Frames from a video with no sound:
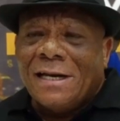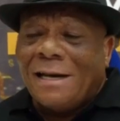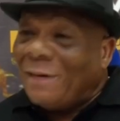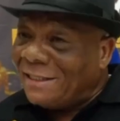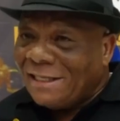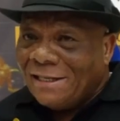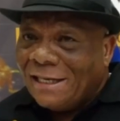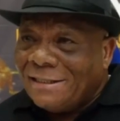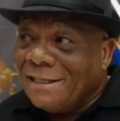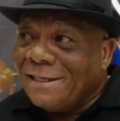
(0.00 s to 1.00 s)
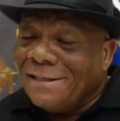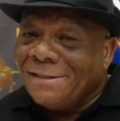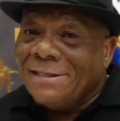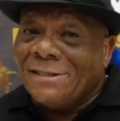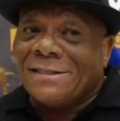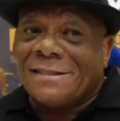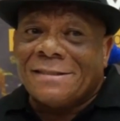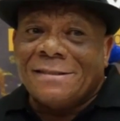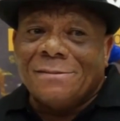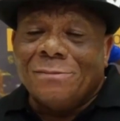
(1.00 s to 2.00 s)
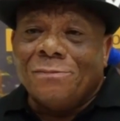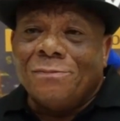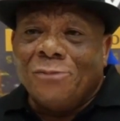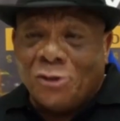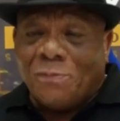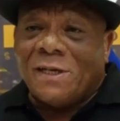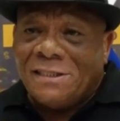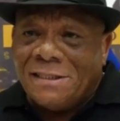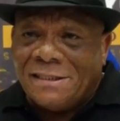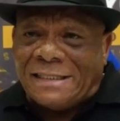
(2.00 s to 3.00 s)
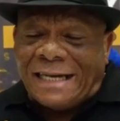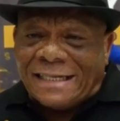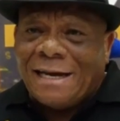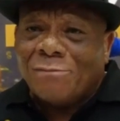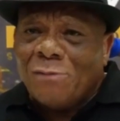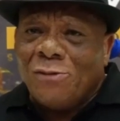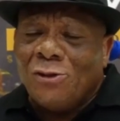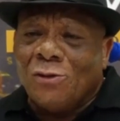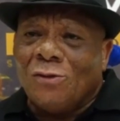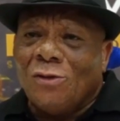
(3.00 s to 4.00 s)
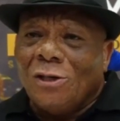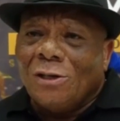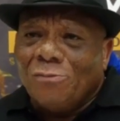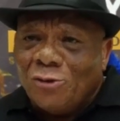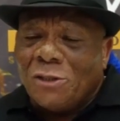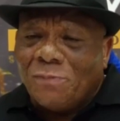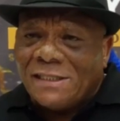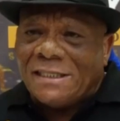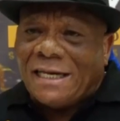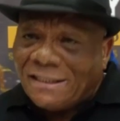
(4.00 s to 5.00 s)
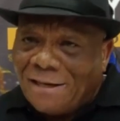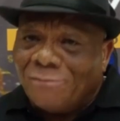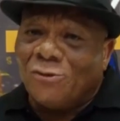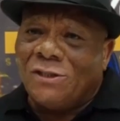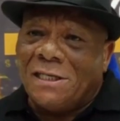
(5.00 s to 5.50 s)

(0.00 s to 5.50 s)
And I must say that uh, this beauty pageant, Gadangme Bi Yoo beauty pageant has come to